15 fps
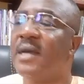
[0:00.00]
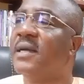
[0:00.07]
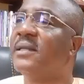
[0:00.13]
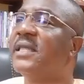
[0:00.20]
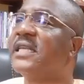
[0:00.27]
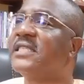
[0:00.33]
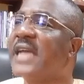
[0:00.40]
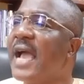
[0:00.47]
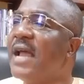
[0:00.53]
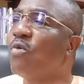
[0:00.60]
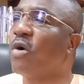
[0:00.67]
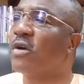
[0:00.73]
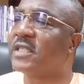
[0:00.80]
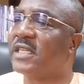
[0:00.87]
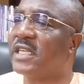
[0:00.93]
The child
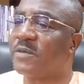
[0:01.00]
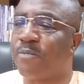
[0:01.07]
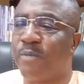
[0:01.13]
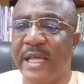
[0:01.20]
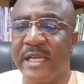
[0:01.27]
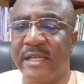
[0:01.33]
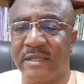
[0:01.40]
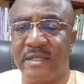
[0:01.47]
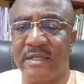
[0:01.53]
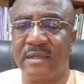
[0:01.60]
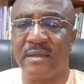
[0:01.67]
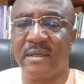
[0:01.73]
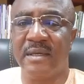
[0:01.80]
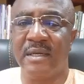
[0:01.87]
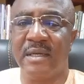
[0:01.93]
was displeased,
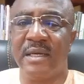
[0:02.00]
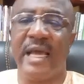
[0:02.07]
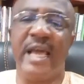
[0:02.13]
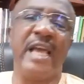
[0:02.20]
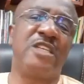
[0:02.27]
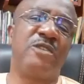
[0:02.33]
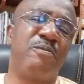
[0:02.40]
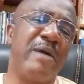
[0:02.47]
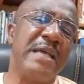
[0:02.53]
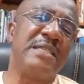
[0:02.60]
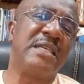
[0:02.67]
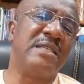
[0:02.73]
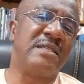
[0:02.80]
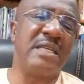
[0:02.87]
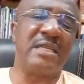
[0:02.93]
expressed
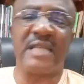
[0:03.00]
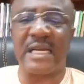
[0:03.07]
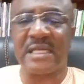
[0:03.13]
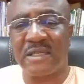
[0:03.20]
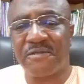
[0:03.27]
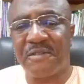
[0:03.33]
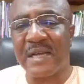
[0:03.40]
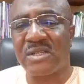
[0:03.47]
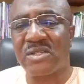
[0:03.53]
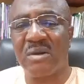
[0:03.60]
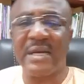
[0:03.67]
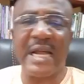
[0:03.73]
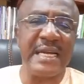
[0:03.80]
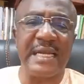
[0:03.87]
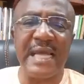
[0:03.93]
his
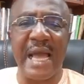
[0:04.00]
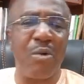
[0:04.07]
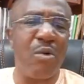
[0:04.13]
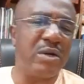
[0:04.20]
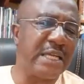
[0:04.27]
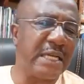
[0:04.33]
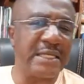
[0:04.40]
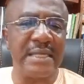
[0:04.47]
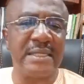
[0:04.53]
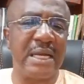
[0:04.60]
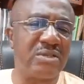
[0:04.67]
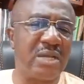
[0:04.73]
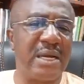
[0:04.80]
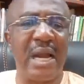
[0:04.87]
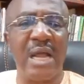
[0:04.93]
dissatisfaction that, "Daddy, I wanted
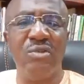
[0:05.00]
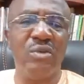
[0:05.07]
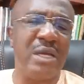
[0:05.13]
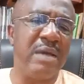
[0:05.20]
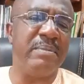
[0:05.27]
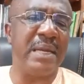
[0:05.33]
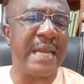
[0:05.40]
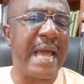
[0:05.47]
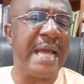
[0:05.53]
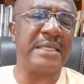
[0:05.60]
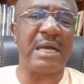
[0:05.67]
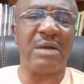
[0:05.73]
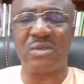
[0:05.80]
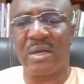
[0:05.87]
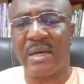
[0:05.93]
10,000 naira, you gave me
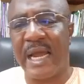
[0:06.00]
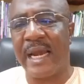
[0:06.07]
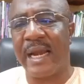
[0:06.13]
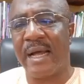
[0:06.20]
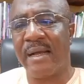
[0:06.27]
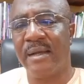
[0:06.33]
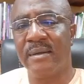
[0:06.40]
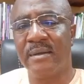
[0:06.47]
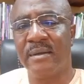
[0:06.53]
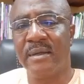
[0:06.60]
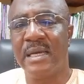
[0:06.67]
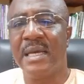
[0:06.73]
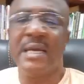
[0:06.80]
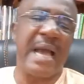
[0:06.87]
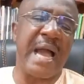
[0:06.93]
9,000 naira.
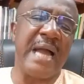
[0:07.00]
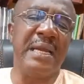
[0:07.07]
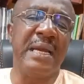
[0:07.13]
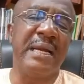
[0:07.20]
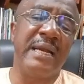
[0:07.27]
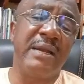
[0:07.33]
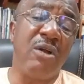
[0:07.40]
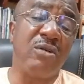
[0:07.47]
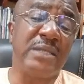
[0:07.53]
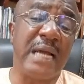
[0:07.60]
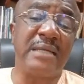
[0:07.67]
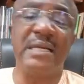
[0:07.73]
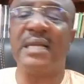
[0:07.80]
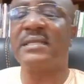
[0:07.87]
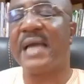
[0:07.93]
And he
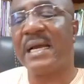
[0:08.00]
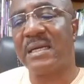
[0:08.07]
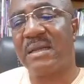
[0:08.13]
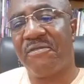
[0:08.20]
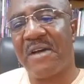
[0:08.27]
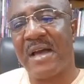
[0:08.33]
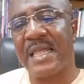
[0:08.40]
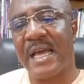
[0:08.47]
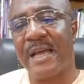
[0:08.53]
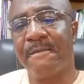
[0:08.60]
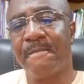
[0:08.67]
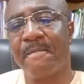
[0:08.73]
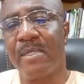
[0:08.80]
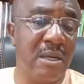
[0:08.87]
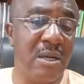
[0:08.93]
reluctantly thanked the father,
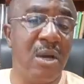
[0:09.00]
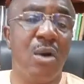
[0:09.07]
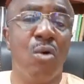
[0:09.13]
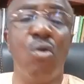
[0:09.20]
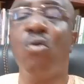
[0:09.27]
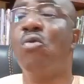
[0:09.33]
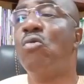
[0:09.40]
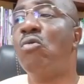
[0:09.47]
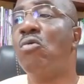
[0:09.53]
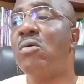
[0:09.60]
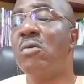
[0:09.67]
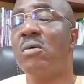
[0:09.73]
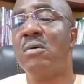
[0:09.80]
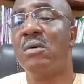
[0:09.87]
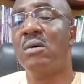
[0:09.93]

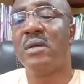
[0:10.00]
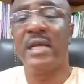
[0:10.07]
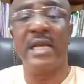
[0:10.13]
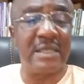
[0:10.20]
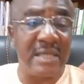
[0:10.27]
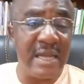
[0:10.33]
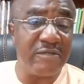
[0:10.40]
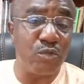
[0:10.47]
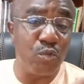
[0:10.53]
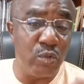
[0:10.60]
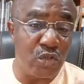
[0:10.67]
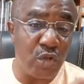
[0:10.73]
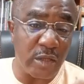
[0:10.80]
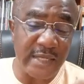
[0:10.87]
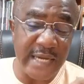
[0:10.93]
who is left
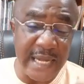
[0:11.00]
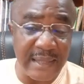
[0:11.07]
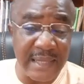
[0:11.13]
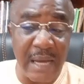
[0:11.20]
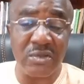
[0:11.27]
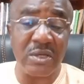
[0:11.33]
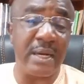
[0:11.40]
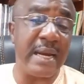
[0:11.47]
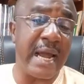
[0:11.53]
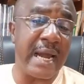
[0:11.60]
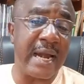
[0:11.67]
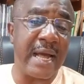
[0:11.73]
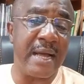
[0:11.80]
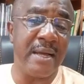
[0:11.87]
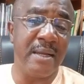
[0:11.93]
with just 1,000
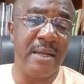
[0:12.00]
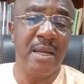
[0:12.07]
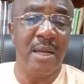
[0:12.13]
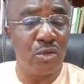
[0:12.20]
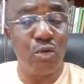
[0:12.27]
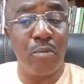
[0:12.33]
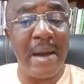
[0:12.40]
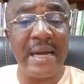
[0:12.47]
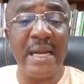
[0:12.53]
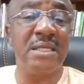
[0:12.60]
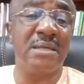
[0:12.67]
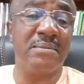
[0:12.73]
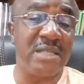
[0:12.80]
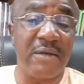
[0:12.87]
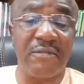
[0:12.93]
naira to manage
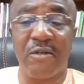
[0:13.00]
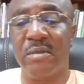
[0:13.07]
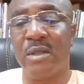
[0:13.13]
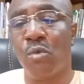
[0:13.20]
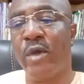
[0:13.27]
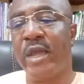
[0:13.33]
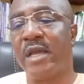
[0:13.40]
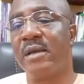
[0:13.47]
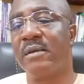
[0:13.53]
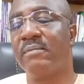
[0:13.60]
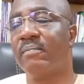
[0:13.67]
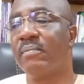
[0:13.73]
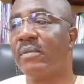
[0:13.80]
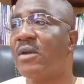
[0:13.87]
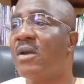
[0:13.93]
himself for the week.
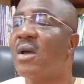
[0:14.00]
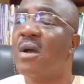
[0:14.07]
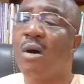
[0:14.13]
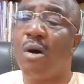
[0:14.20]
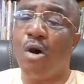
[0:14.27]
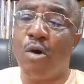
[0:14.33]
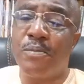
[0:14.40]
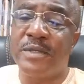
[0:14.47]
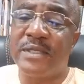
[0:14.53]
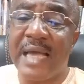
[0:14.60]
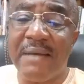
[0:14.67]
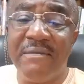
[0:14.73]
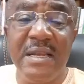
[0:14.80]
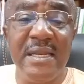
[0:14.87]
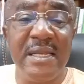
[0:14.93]

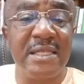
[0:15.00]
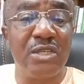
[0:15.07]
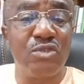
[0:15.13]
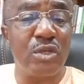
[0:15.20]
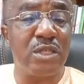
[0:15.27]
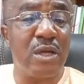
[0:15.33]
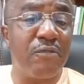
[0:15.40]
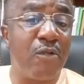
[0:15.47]
Observing the situation